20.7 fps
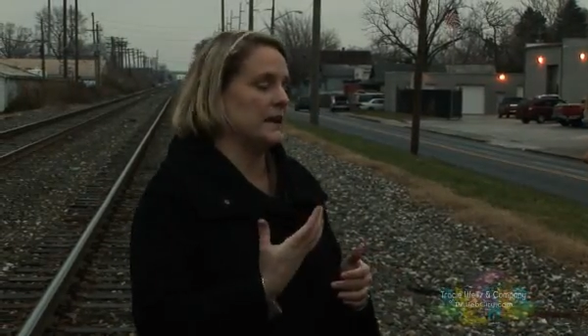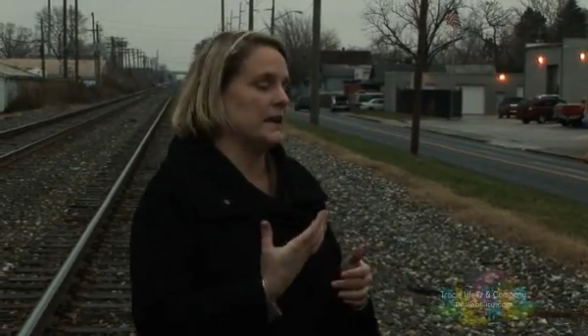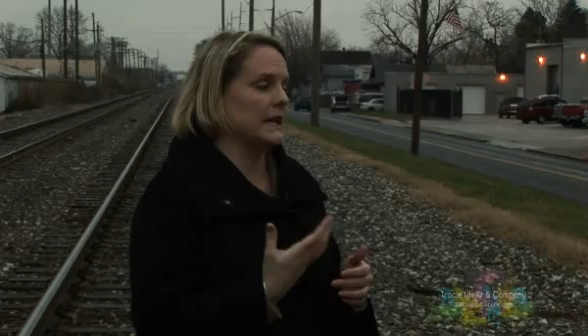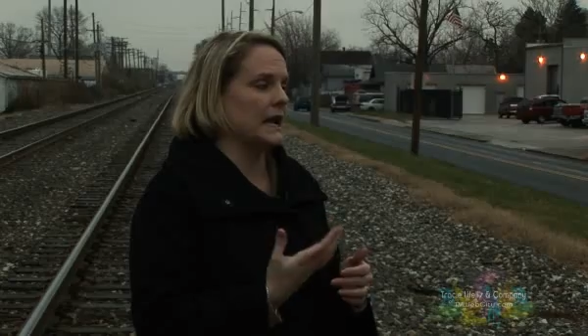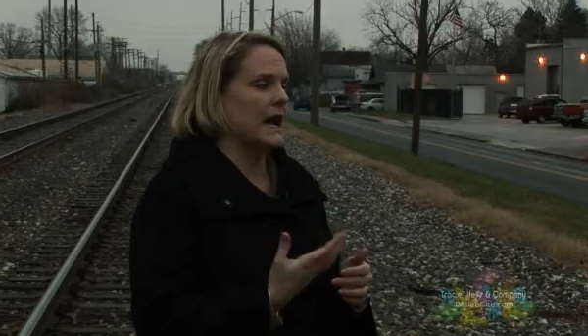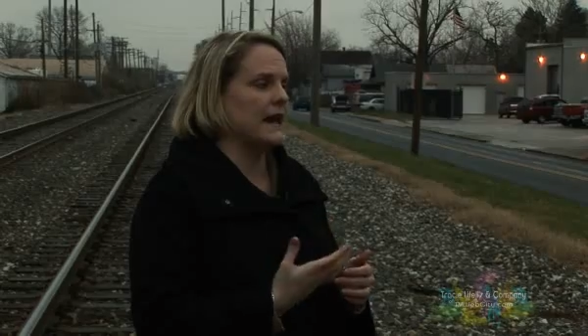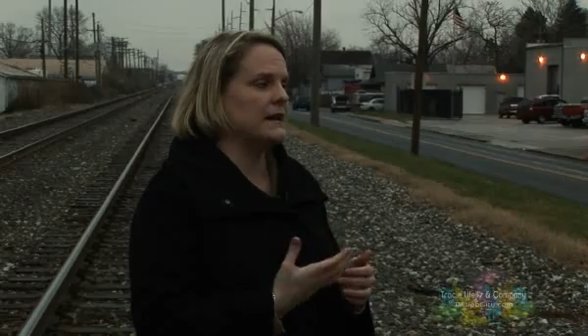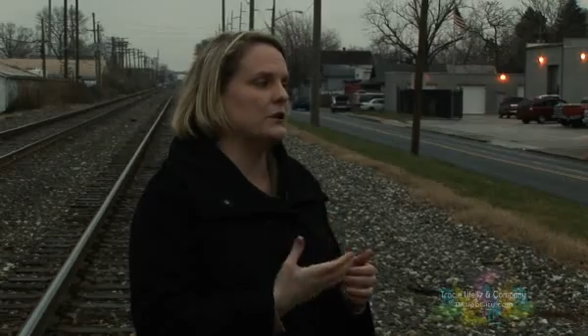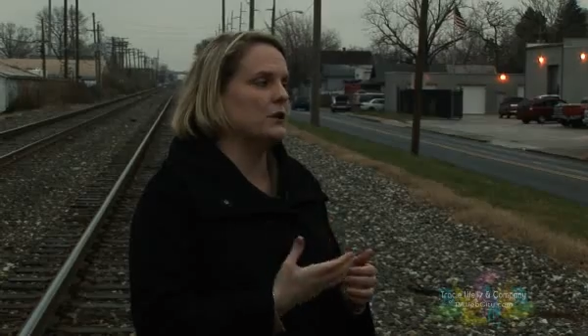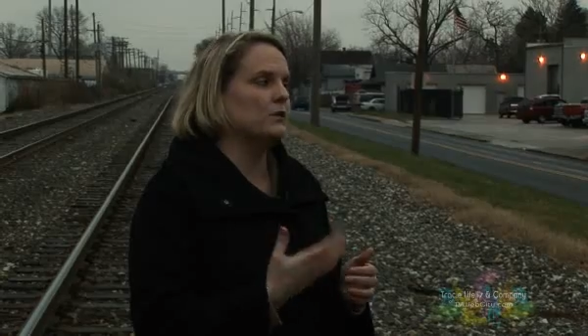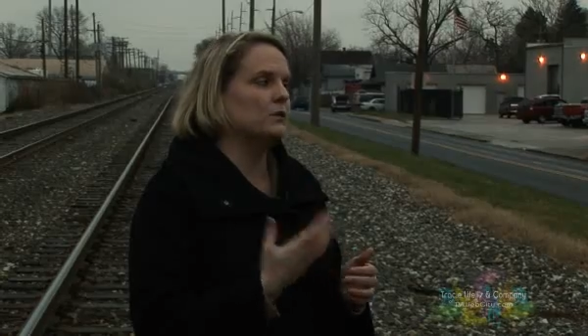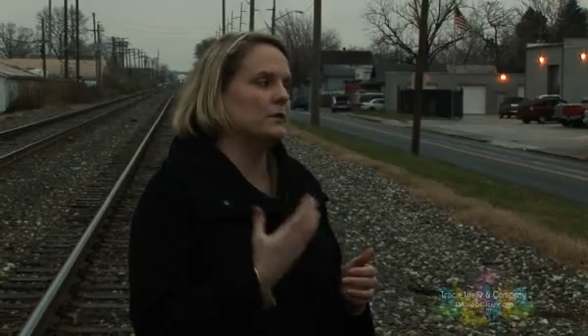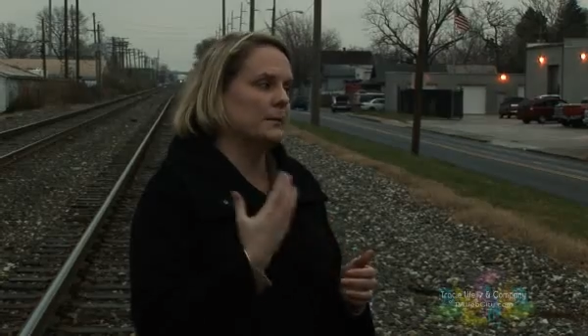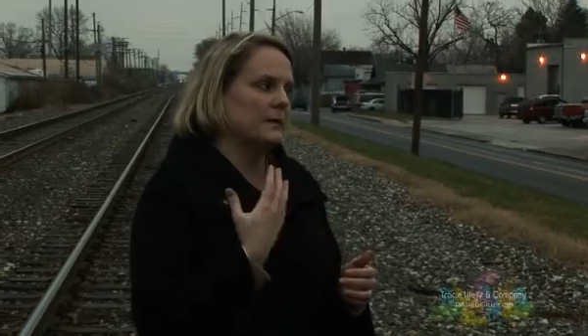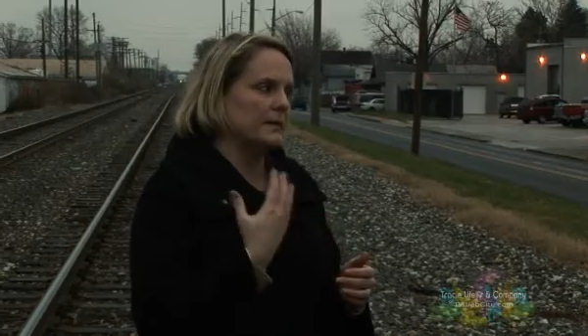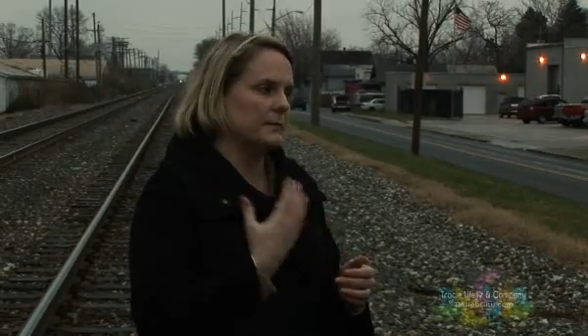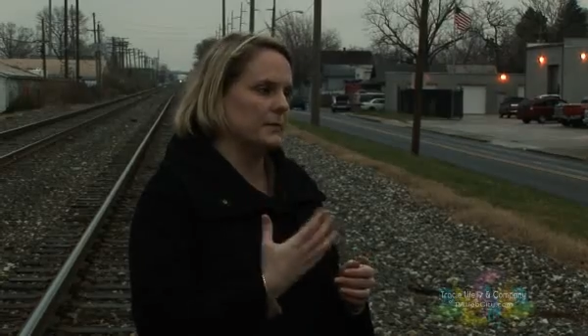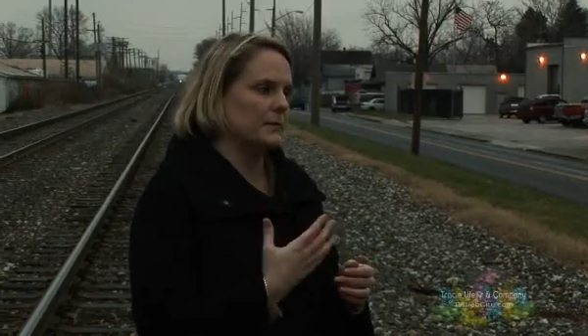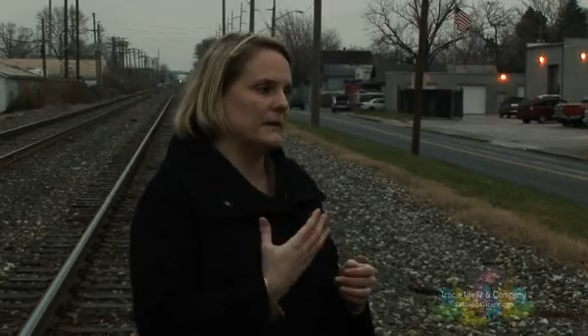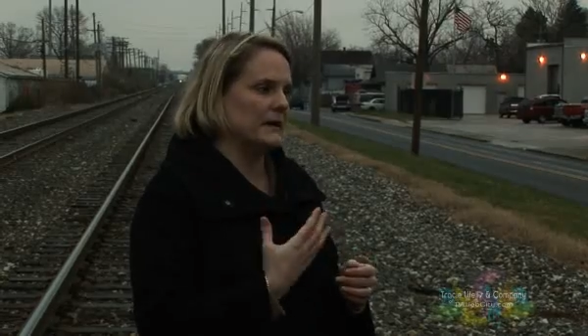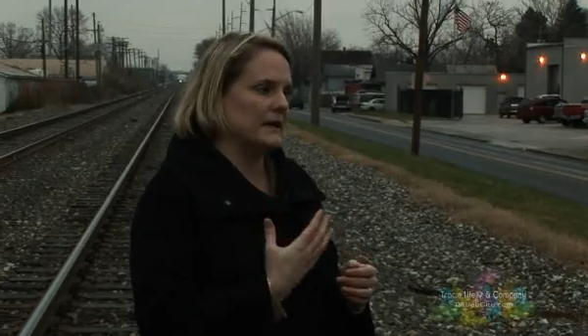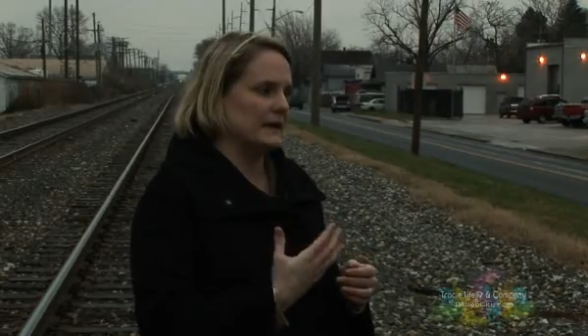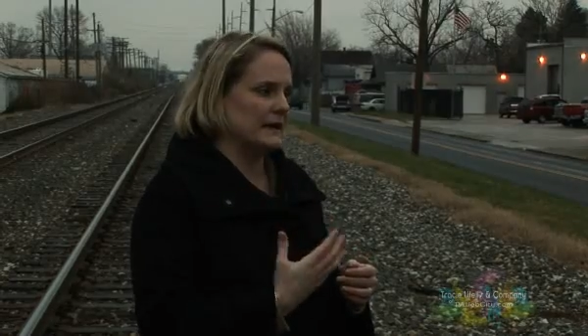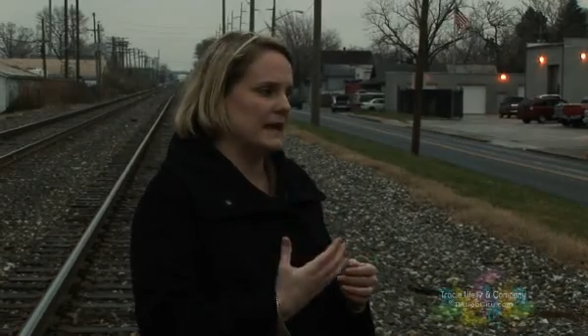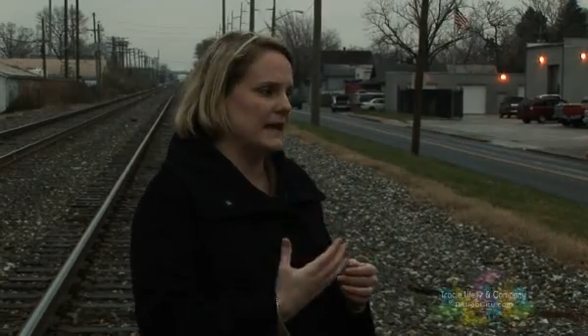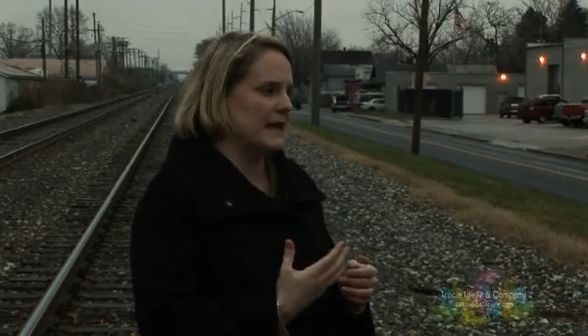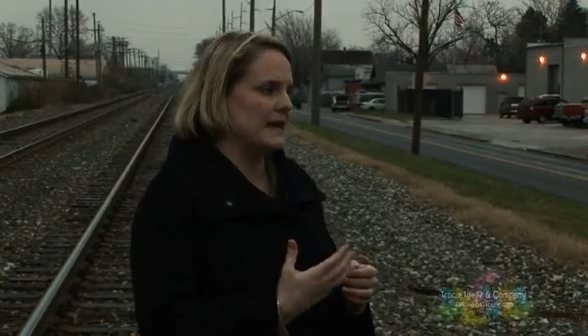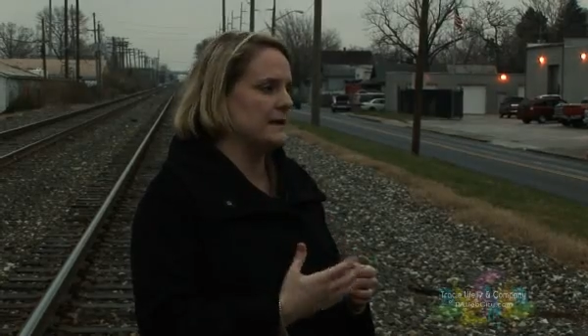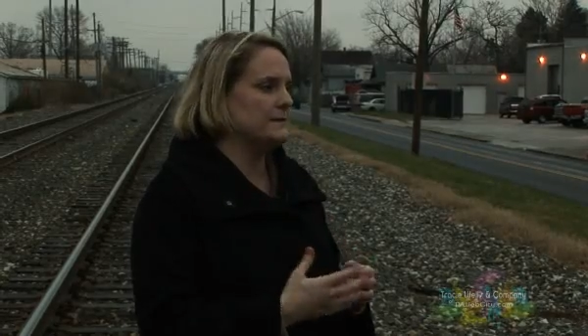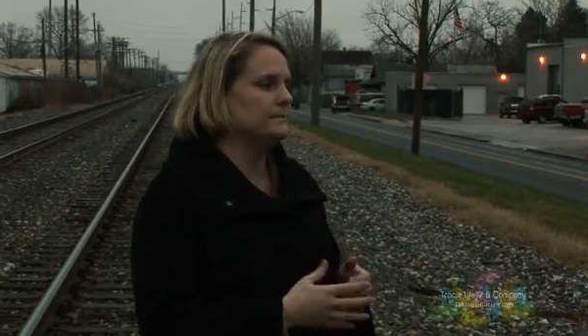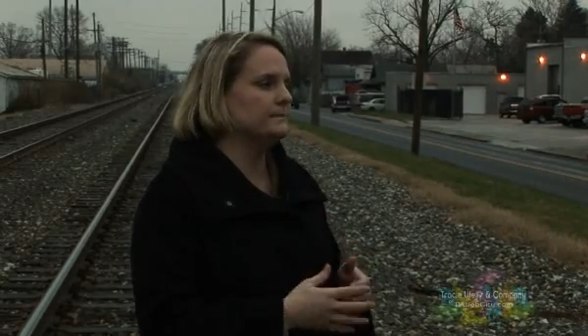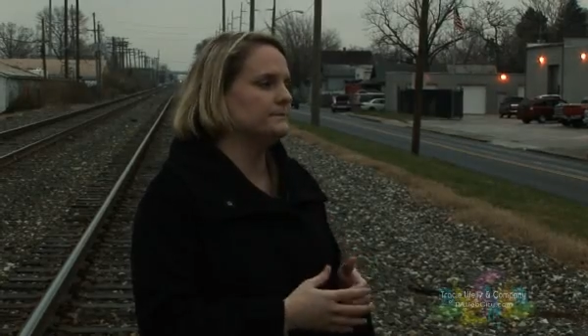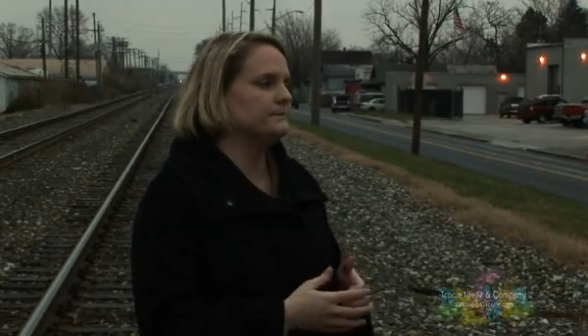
And I don't remember being hit.